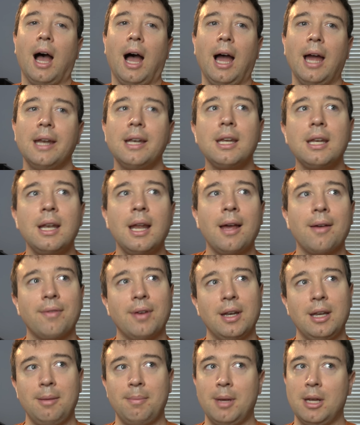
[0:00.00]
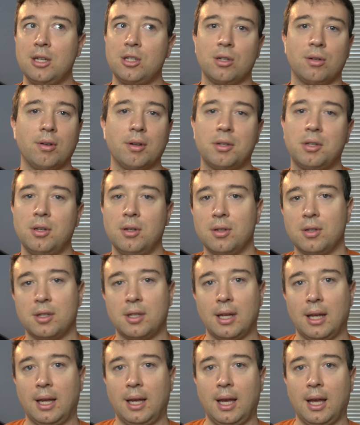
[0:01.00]
I didn't have any major
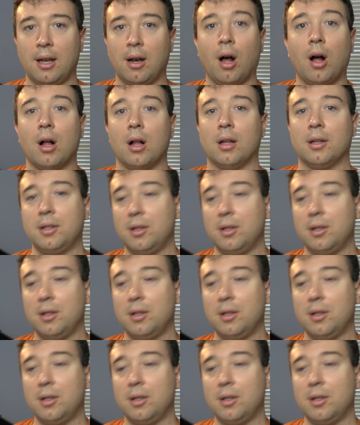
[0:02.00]
issues at all